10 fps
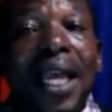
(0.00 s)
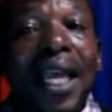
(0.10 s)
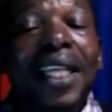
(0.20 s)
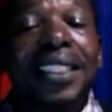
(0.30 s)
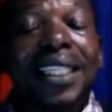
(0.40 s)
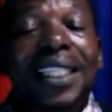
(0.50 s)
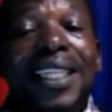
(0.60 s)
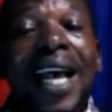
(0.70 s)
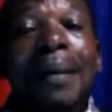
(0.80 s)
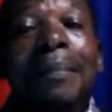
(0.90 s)
and in
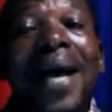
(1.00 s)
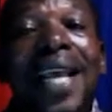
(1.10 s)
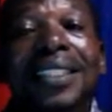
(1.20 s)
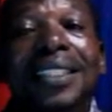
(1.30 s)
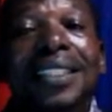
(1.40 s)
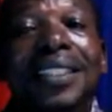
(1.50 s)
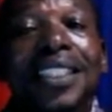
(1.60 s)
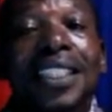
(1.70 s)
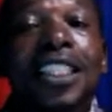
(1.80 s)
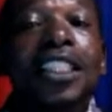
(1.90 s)
her mind,
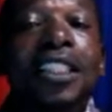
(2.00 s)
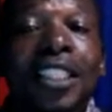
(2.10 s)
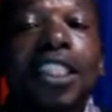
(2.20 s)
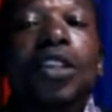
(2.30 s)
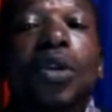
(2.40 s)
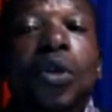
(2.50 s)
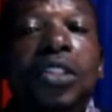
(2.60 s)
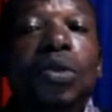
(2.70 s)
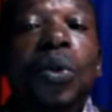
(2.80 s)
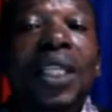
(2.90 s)
she
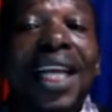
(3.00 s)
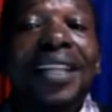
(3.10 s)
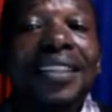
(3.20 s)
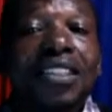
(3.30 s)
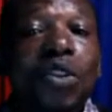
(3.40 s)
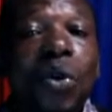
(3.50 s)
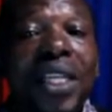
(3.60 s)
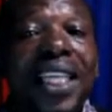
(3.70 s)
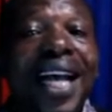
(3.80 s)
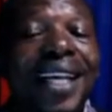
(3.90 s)
is looking at this
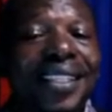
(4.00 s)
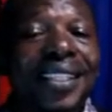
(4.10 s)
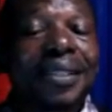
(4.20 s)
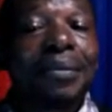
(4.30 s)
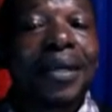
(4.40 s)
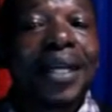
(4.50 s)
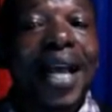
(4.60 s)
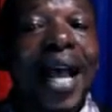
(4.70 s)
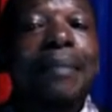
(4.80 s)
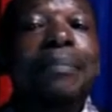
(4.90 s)
dolly as
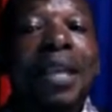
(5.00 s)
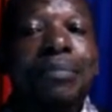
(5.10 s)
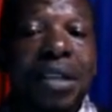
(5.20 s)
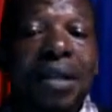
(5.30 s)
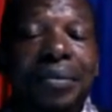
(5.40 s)
a baby.